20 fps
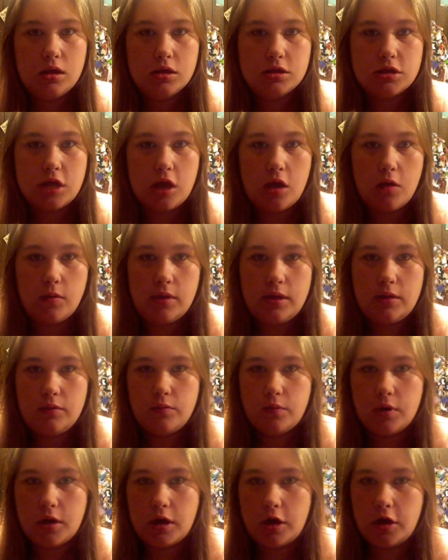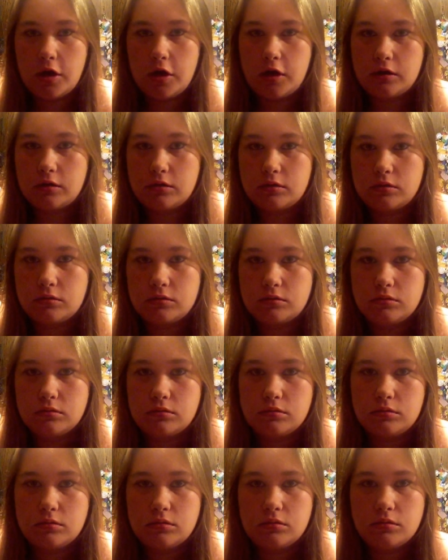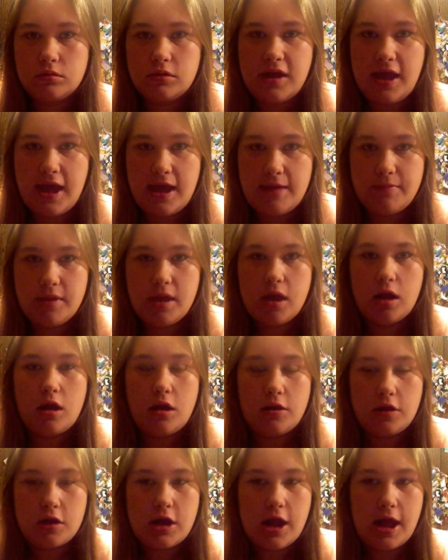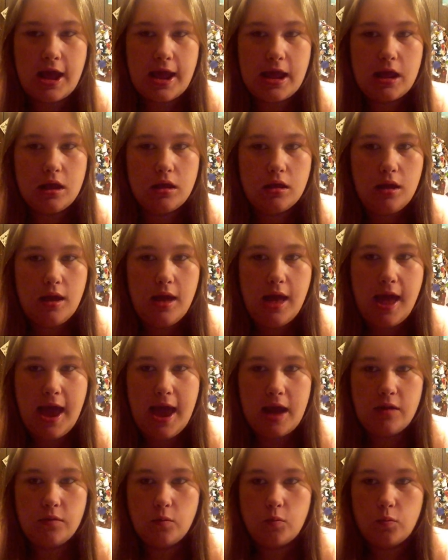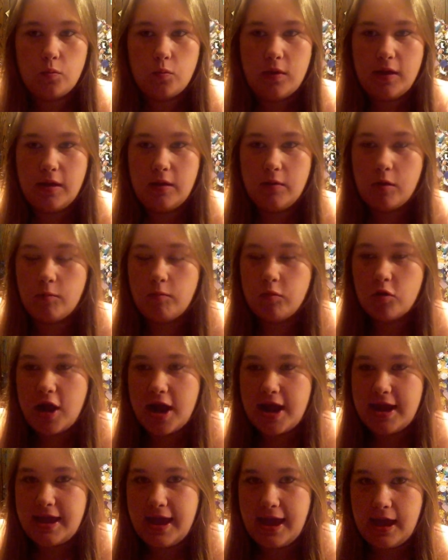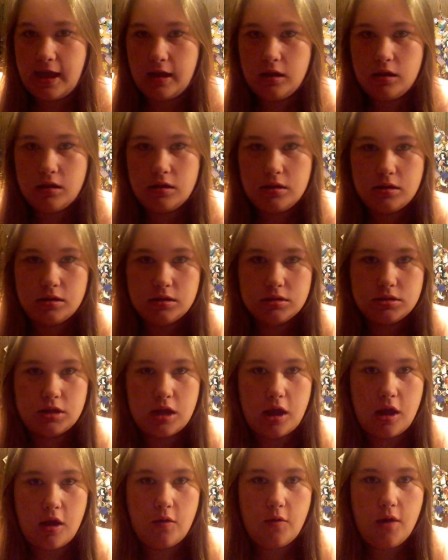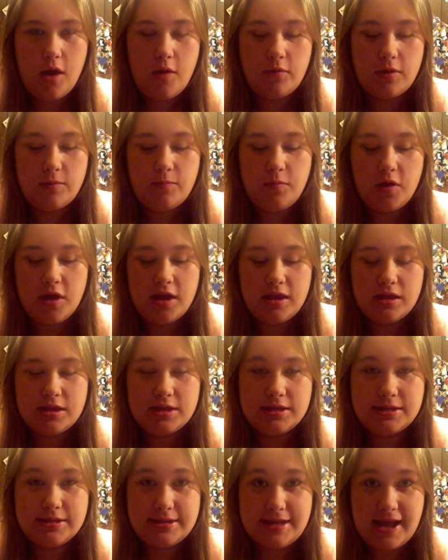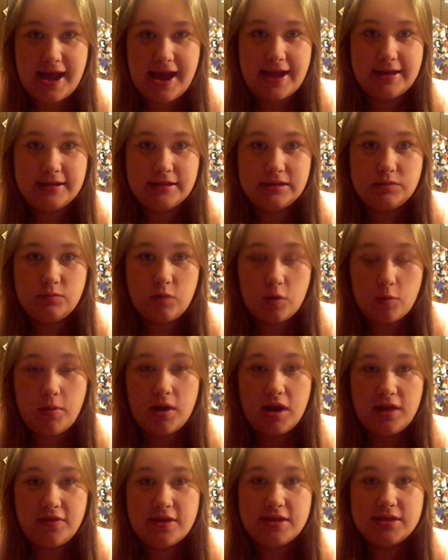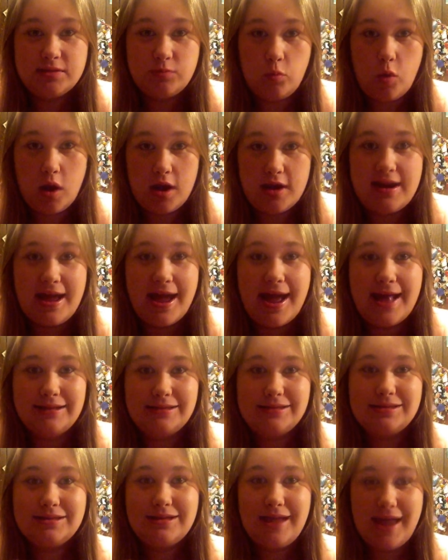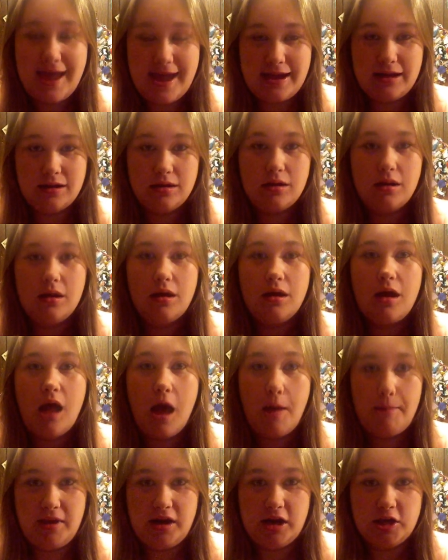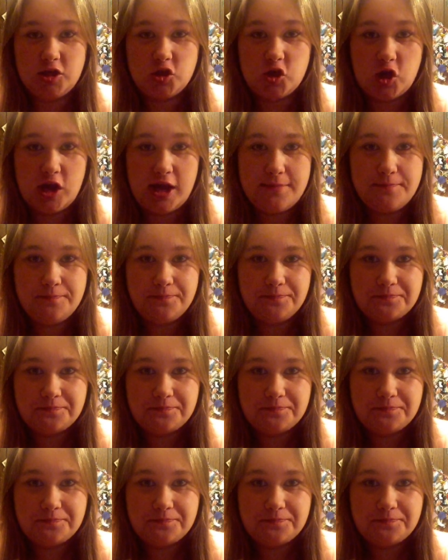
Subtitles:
So we were camping another night, and we were pranking. So we were putting this one dad's tent up in a tree.